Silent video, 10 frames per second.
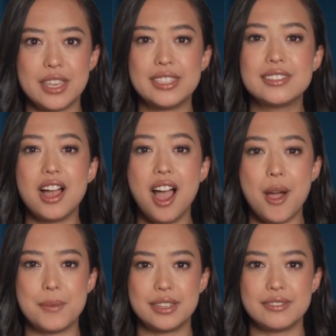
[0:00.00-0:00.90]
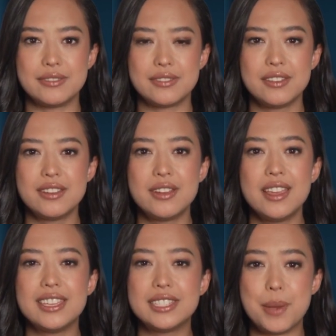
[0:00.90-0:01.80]
It's common,
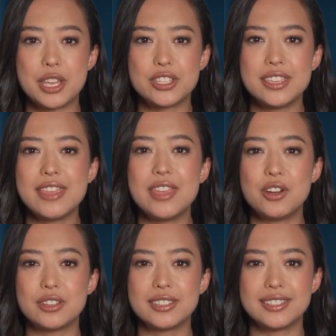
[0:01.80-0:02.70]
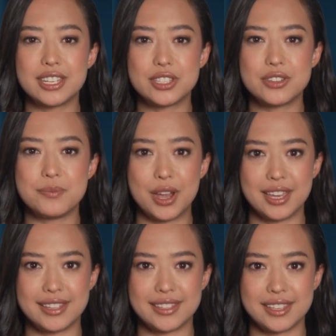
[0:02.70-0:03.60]
especially in the early stages of
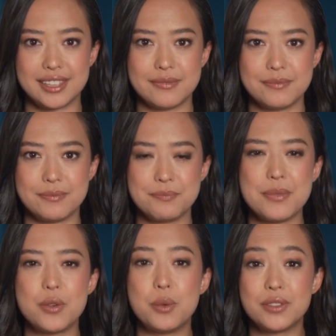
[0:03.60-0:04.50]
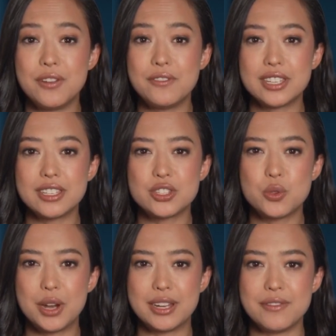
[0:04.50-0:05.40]
pregnancy, with 15 to
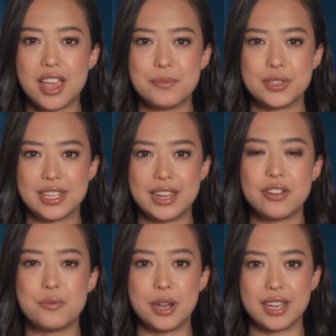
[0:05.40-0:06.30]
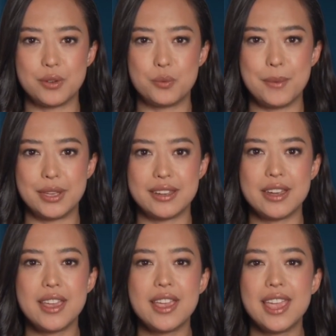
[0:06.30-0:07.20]
25% of pregnant women
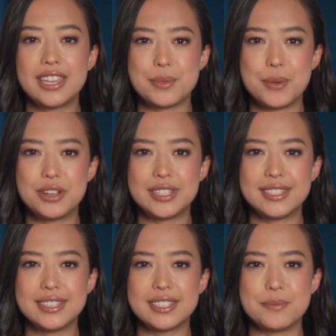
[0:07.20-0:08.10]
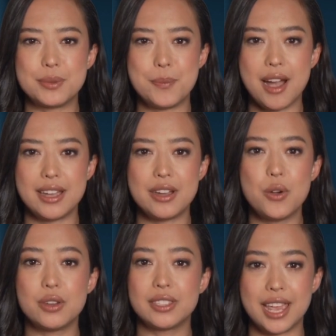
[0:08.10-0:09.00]
experiencing some spotting
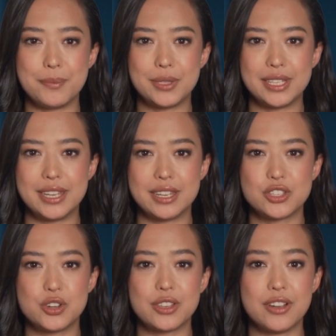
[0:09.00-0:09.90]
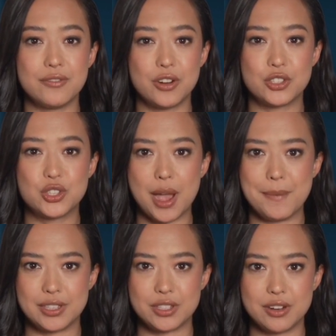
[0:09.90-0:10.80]
or light bleeding during their first
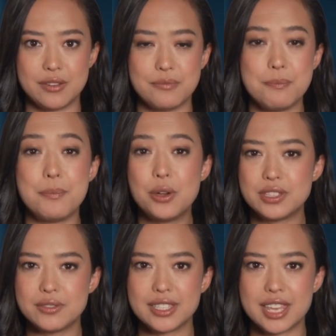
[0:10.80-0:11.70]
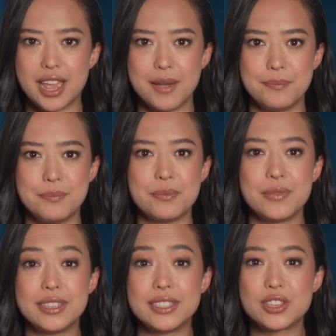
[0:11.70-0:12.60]
trimester. Most of the time,
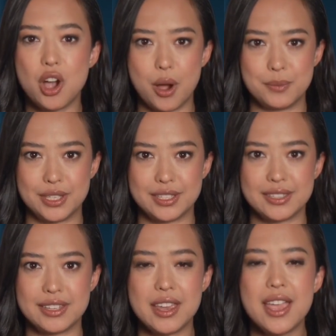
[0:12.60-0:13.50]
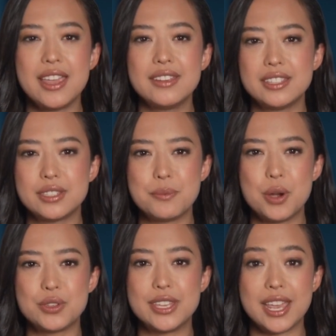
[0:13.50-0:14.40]
this is harmless and doesn't
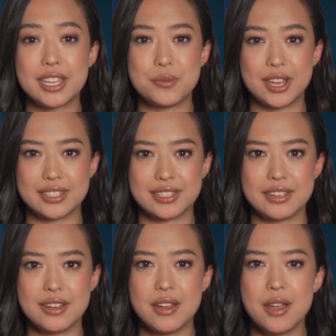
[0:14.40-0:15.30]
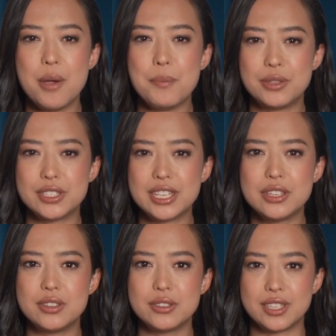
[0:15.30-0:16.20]
pose any risk,
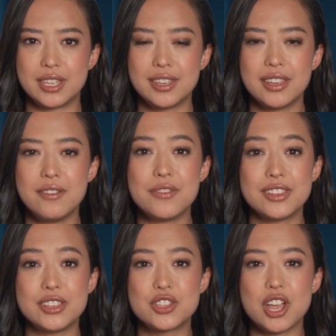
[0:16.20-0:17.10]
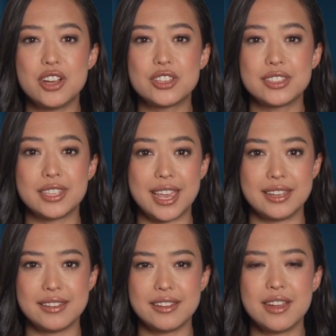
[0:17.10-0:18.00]
particularly if the discharge is
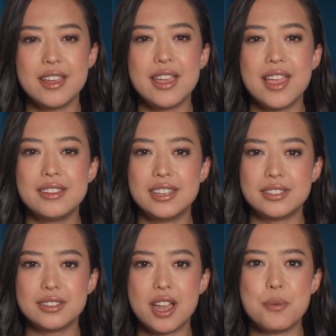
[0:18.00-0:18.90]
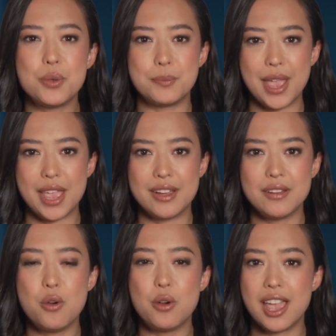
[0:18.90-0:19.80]
light and doesn't come with
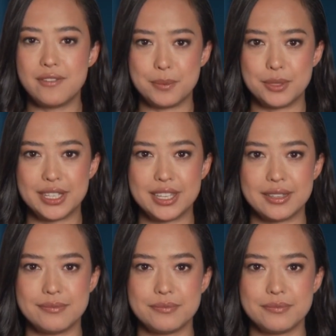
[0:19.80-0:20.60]
pain or heavy bleeding.